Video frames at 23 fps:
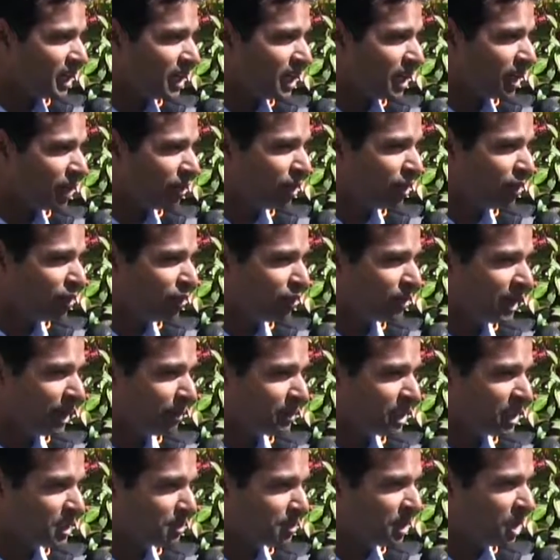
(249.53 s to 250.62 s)
Uh, we've
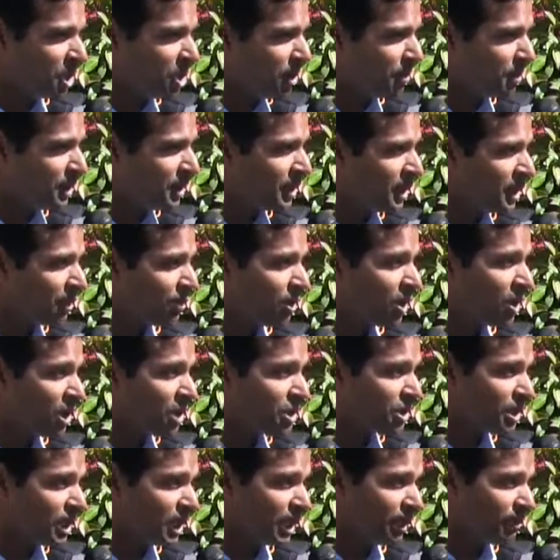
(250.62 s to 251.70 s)
kept things pretty open, and we
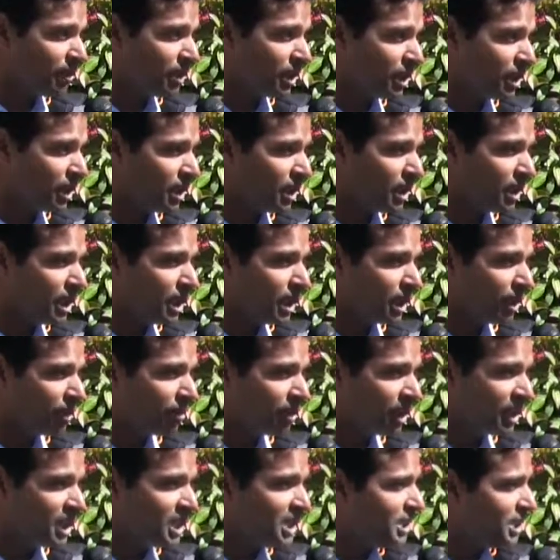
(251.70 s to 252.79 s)
also have a, a
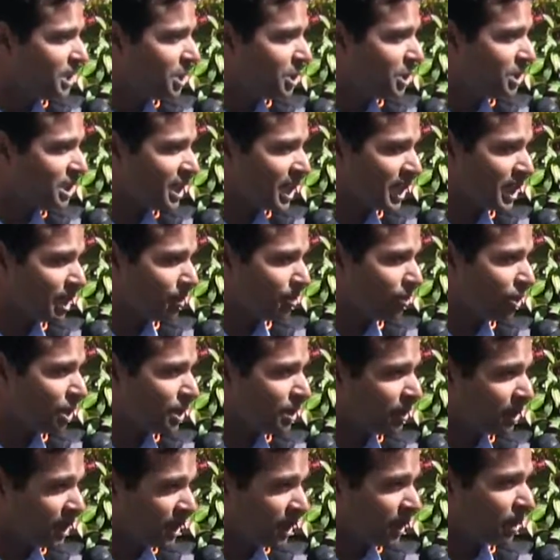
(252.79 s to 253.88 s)
very easy to sign up for
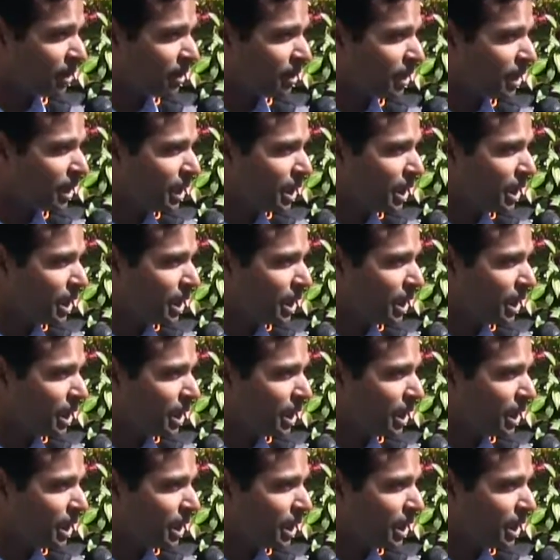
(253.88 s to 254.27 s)
trial,